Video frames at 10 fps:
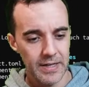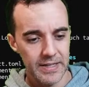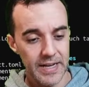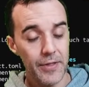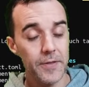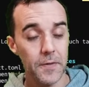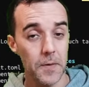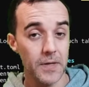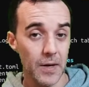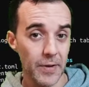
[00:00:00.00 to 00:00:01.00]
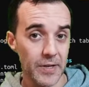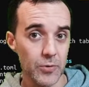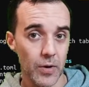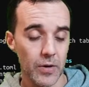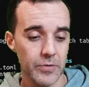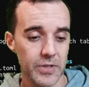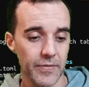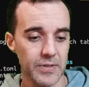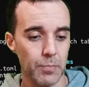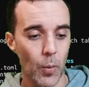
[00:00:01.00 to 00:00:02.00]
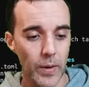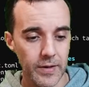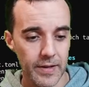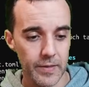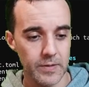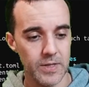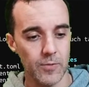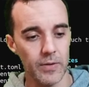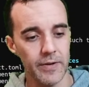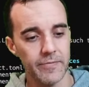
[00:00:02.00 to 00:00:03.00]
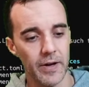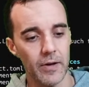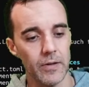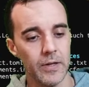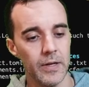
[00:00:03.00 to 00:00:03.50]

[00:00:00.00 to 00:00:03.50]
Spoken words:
now that the database URL stuff is pointed at the SQLite file,